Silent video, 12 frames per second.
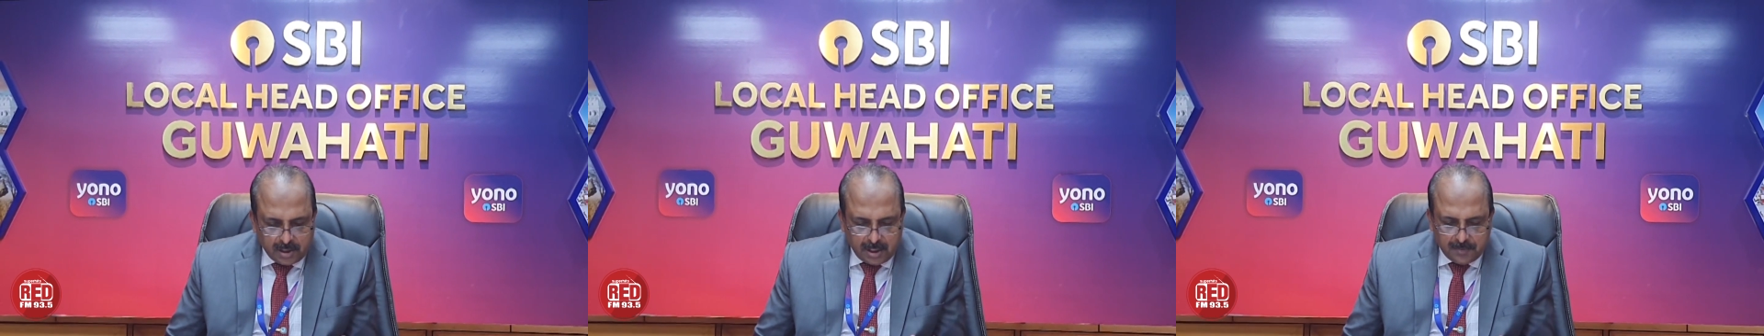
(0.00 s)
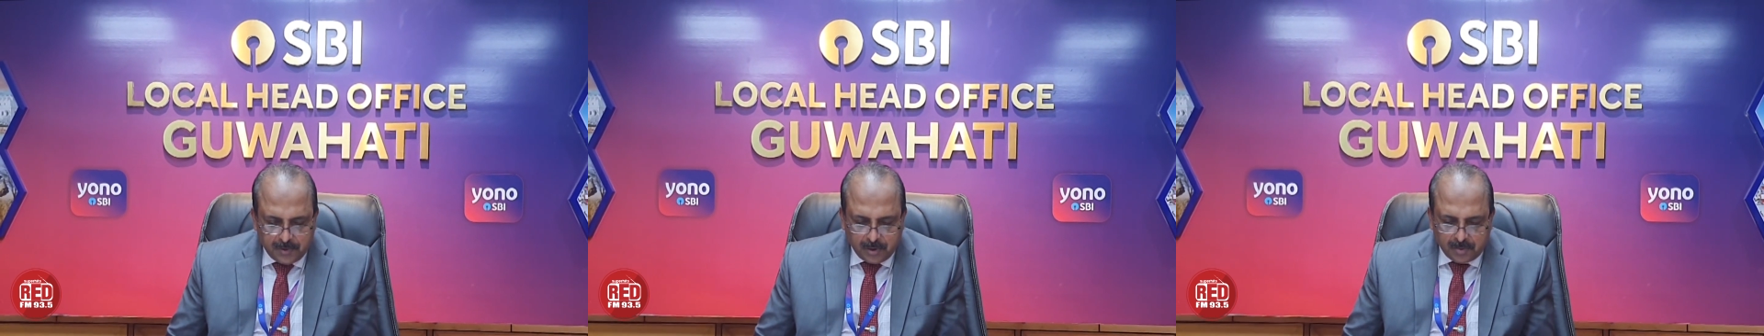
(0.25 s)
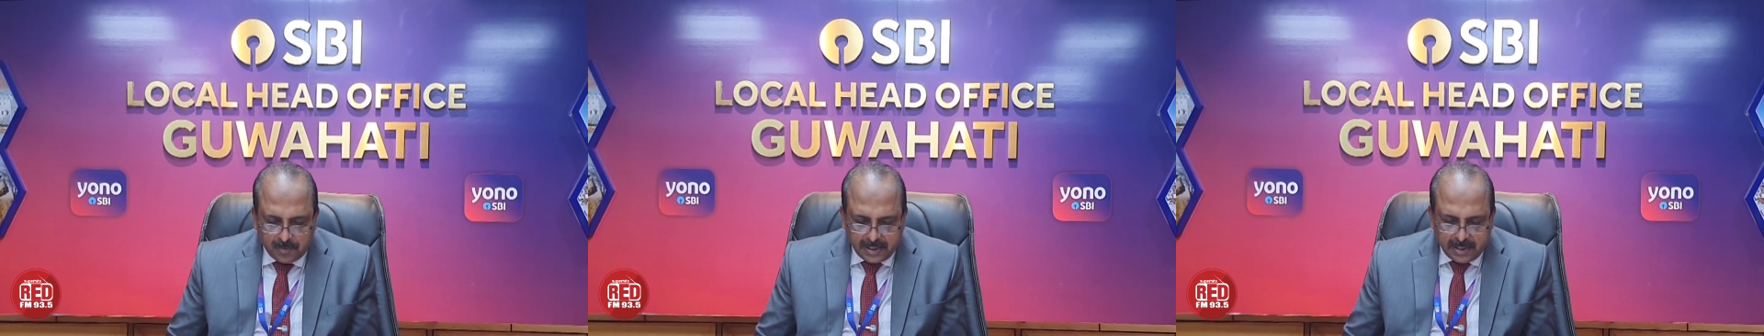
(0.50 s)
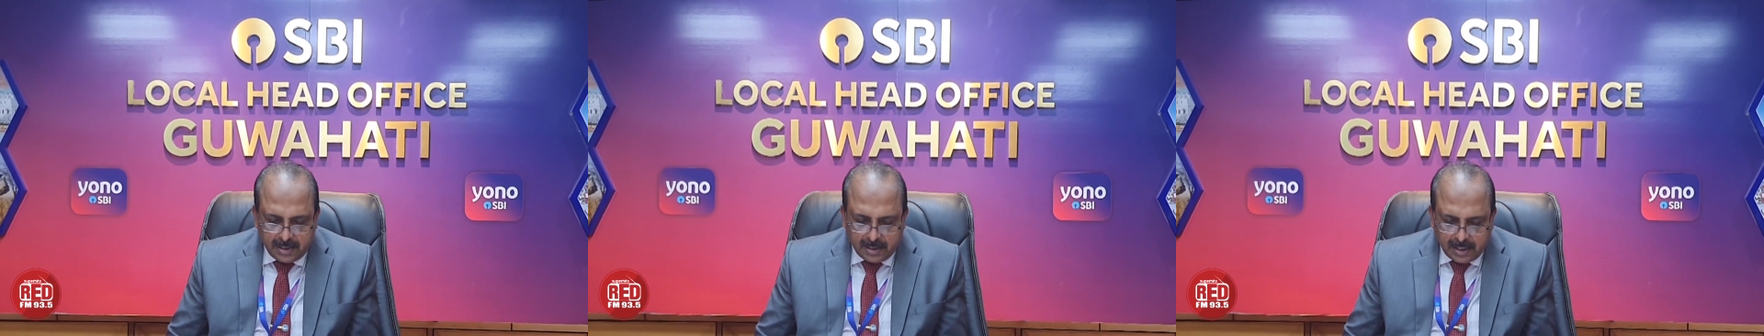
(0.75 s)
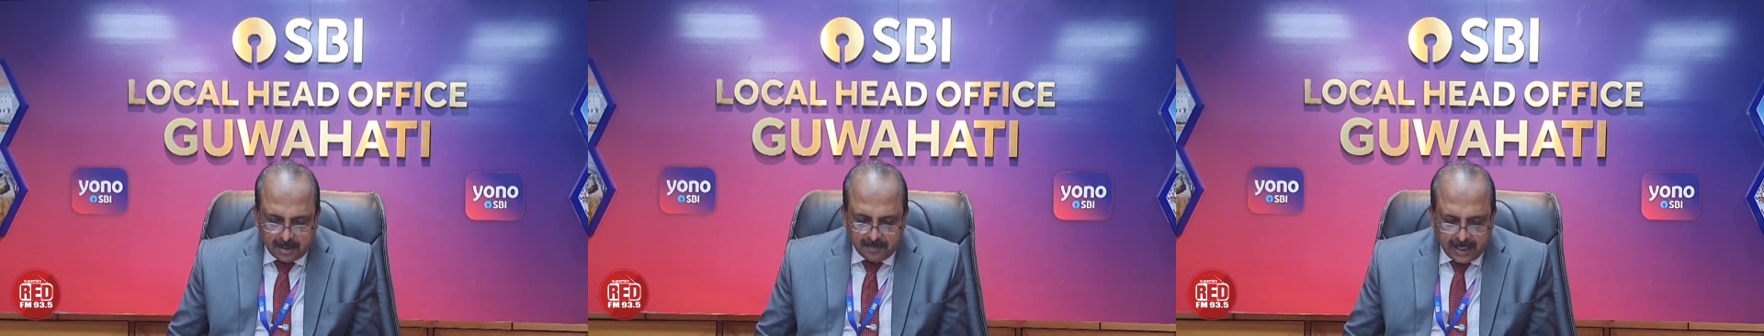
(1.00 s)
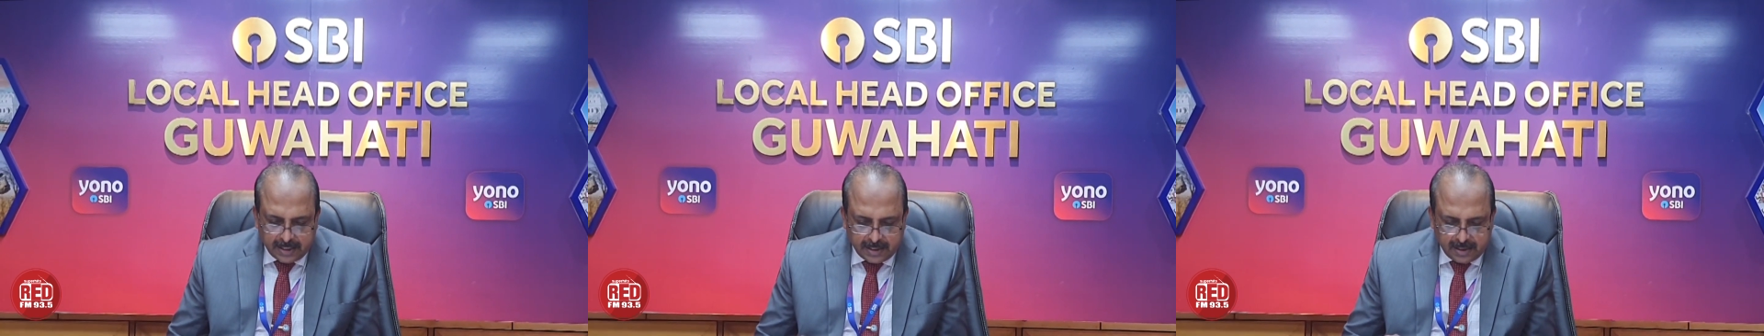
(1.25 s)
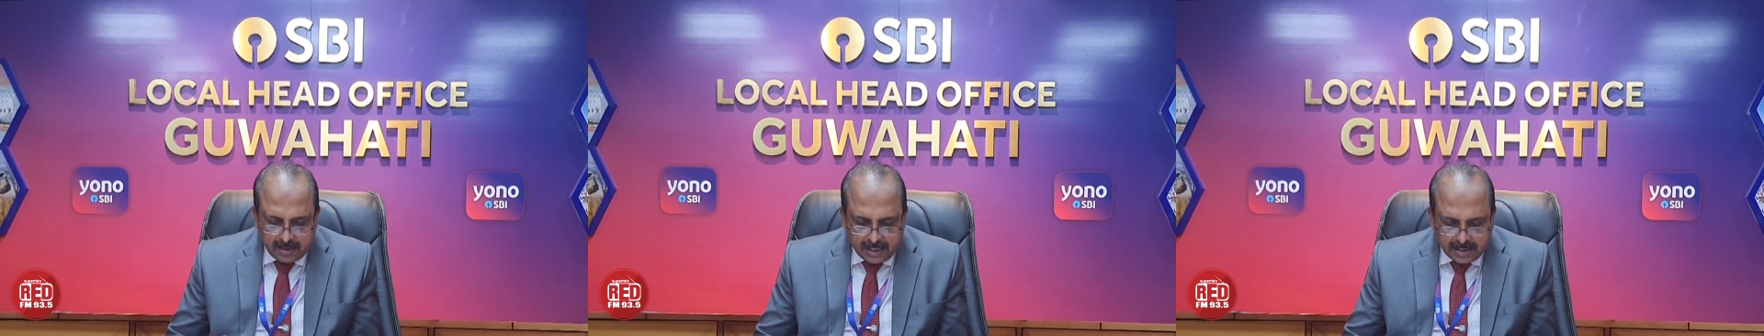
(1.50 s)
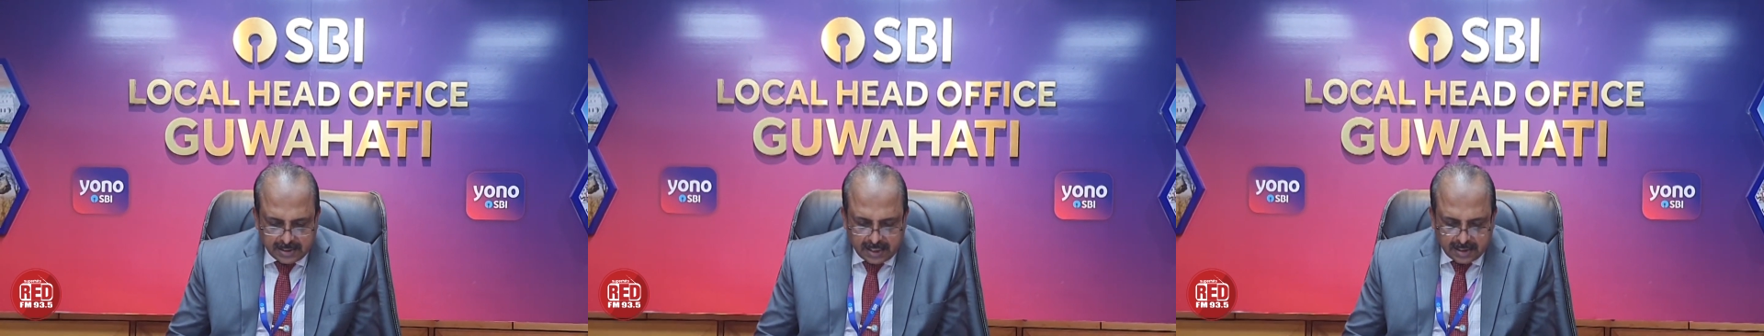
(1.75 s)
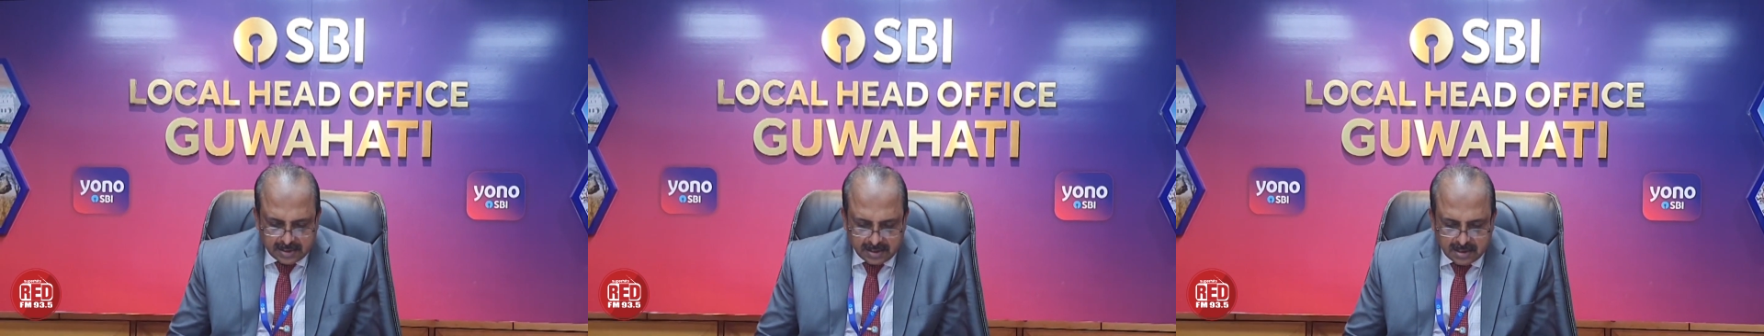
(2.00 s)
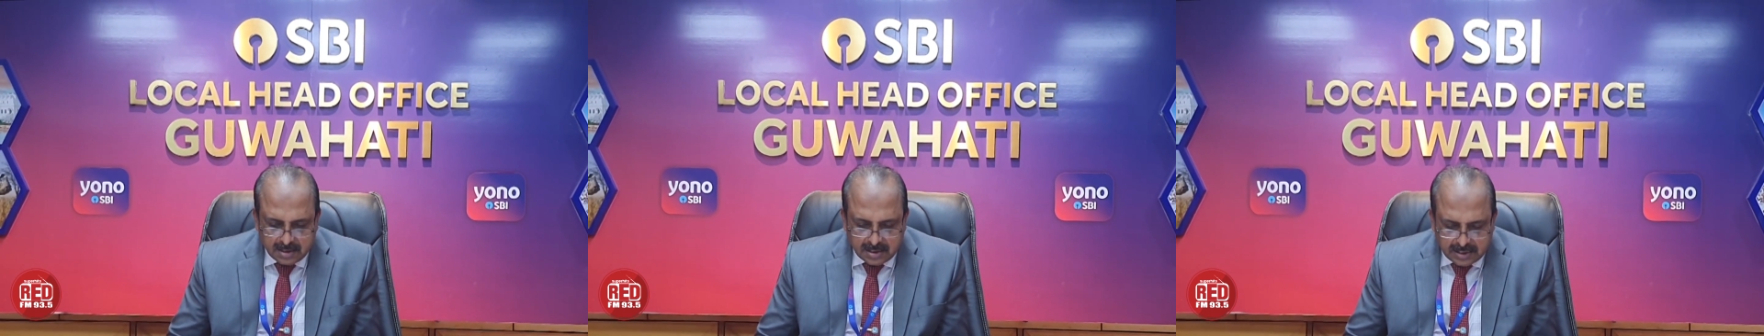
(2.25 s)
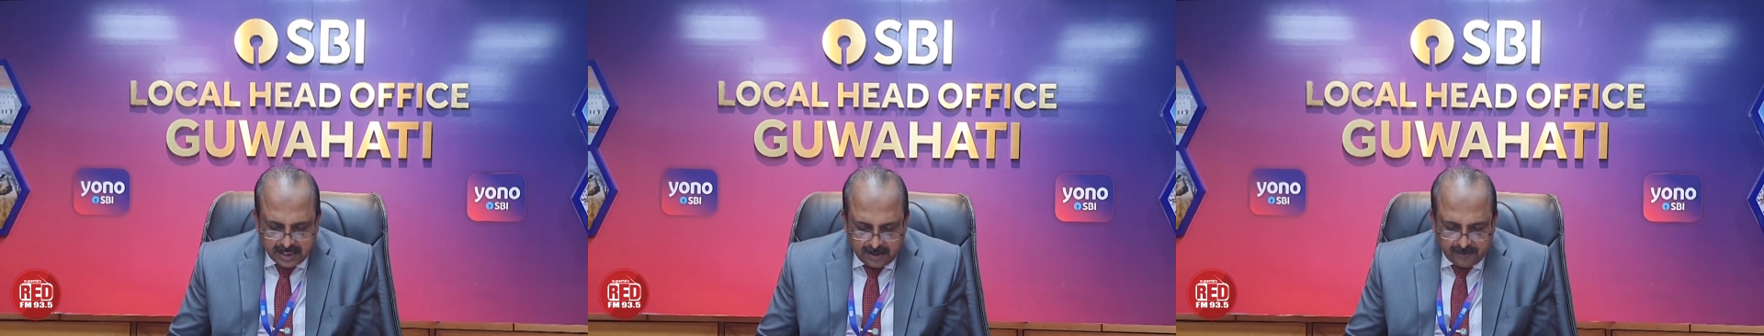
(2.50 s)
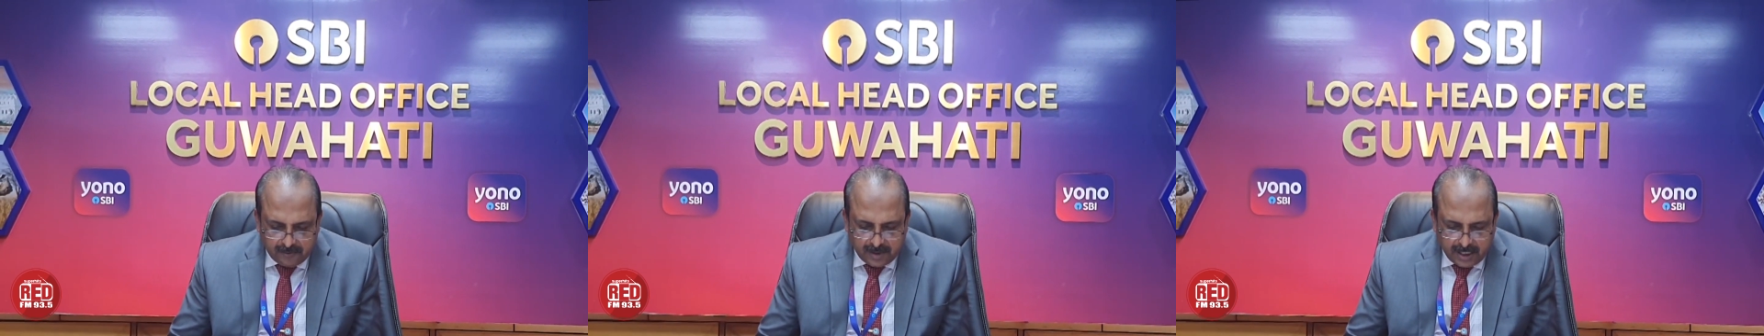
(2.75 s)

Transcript: keep your money and banking transactions safe